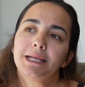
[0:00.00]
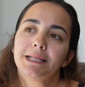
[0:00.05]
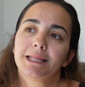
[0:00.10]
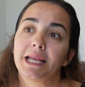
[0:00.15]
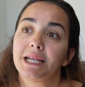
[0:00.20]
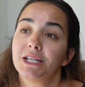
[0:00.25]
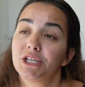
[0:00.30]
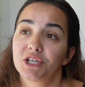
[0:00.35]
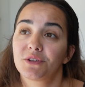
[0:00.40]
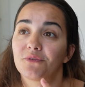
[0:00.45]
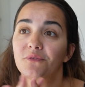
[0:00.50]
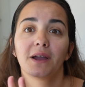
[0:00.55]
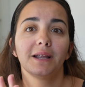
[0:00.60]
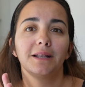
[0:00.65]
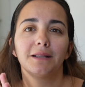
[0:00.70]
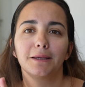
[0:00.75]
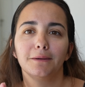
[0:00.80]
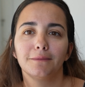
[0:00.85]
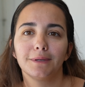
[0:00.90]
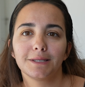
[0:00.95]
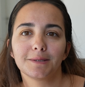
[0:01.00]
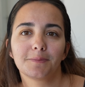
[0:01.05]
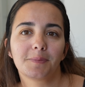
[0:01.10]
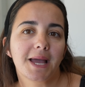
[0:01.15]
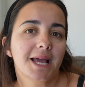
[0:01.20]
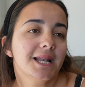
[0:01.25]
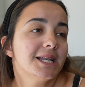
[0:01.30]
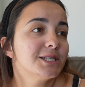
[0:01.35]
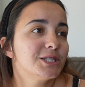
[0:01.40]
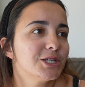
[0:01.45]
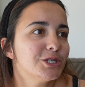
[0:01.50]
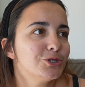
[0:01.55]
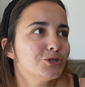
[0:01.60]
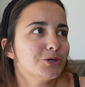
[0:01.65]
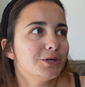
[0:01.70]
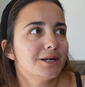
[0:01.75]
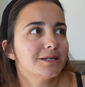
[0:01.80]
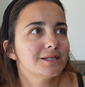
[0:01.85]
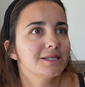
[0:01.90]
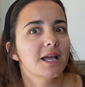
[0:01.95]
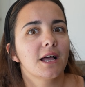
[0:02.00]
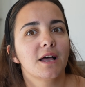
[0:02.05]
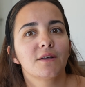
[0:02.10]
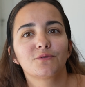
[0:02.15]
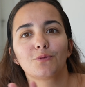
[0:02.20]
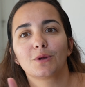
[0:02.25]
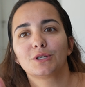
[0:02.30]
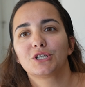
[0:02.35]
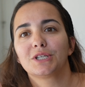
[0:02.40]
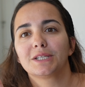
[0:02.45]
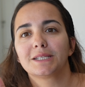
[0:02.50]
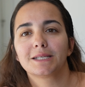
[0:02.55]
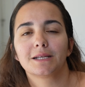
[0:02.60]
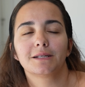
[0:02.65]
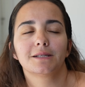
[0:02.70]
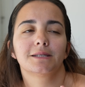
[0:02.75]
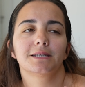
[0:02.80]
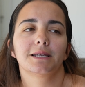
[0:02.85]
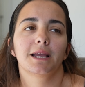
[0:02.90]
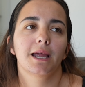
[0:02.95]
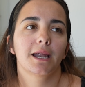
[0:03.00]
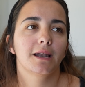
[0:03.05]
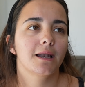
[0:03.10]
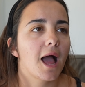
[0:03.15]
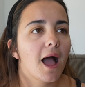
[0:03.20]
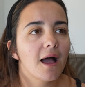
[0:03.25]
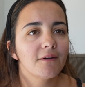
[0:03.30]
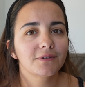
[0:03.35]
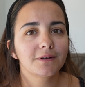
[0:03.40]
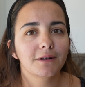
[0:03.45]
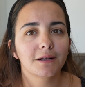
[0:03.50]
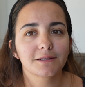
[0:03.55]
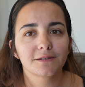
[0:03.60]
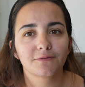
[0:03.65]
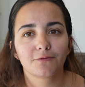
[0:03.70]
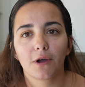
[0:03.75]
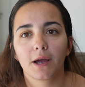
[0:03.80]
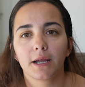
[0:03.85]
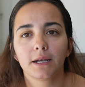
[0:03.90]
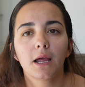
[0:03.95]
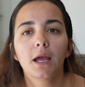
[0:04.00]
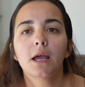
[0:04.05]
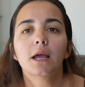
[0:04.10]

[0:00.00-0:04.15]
they just finally went to bed. Let's enjoy ourselves, watch the sunset, and have a glass of wine.